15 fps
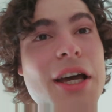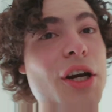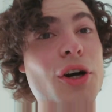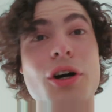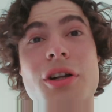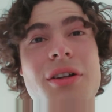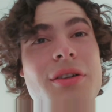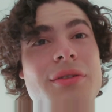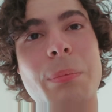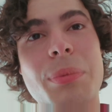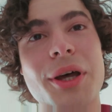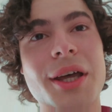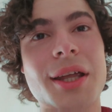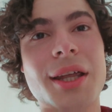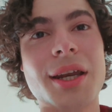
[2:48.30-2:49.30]
at all.
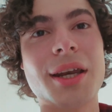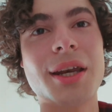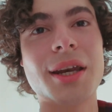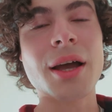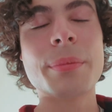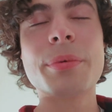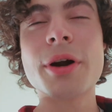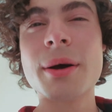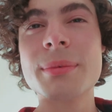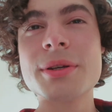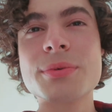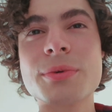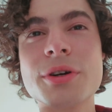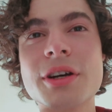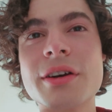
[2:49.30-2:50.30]
But I
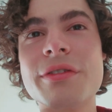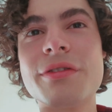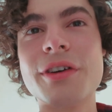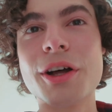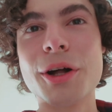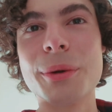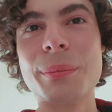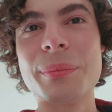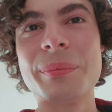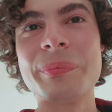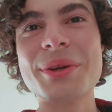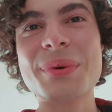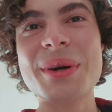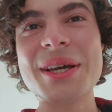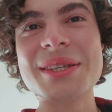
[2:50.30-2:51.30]
promise we're gonna film
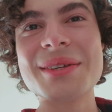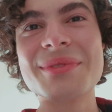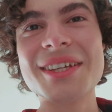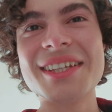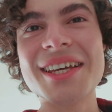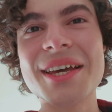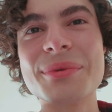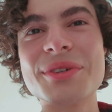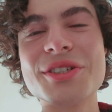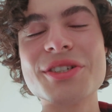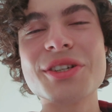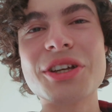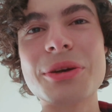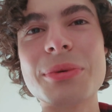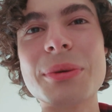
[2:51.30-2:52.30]
the rest of the day, which
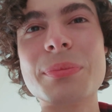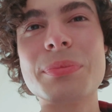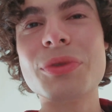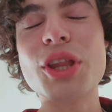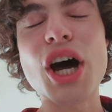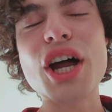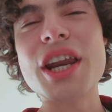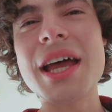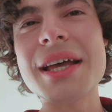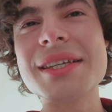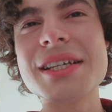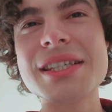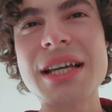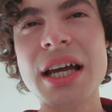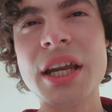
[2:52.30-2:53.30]
is gonna be not
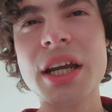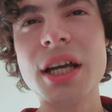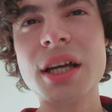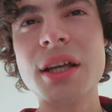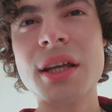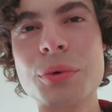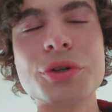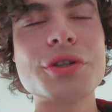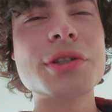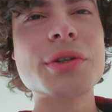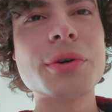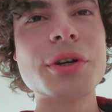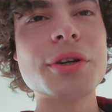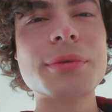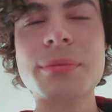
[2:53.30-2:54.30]
as exciting. We're just
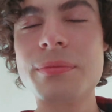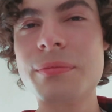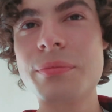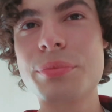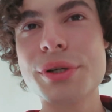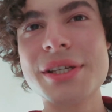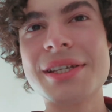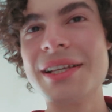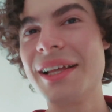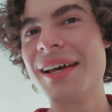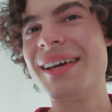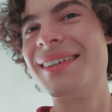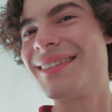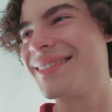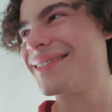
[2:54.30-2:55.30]
going to
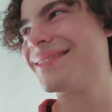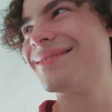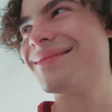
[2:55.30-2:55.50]
Priscilla's.